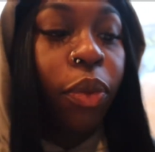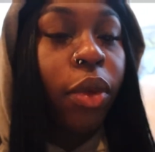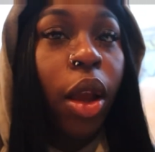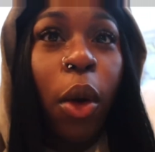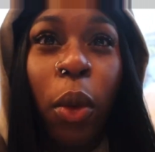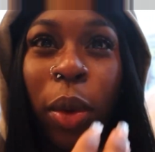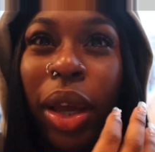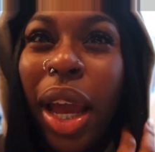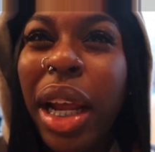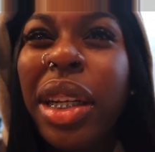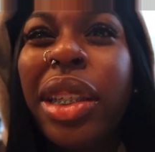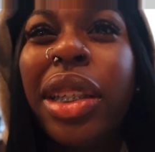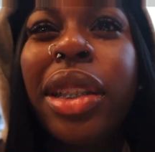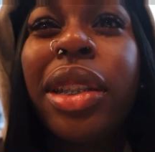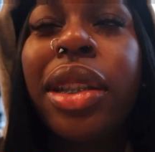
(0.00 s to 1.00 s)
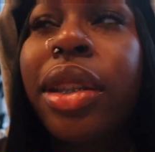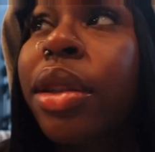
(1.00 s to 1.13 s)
So at this